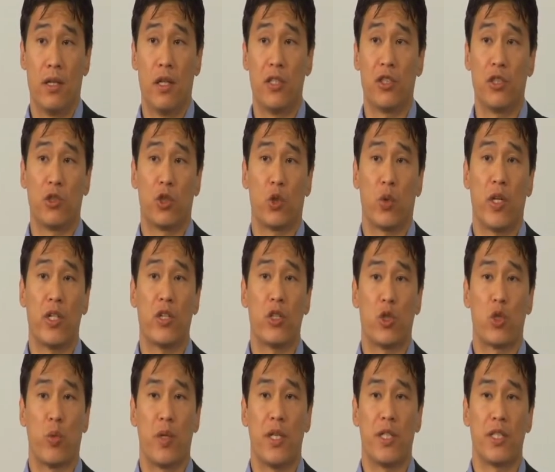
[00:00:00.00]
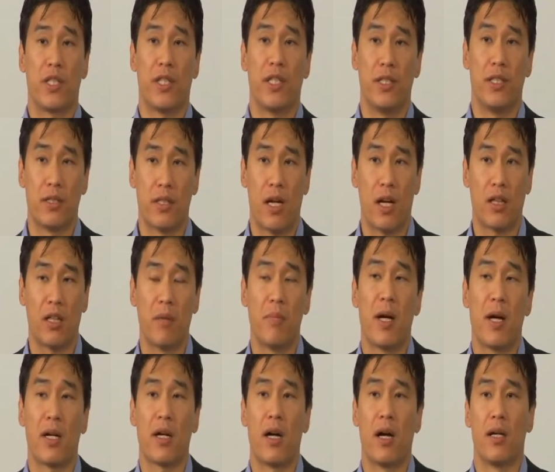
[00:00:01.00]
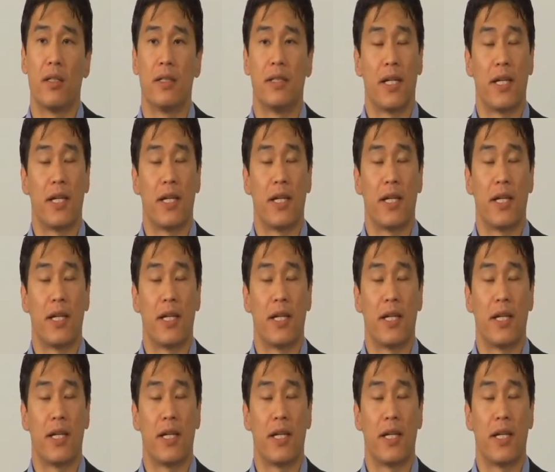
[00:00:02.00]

until traders reached the Taklamakan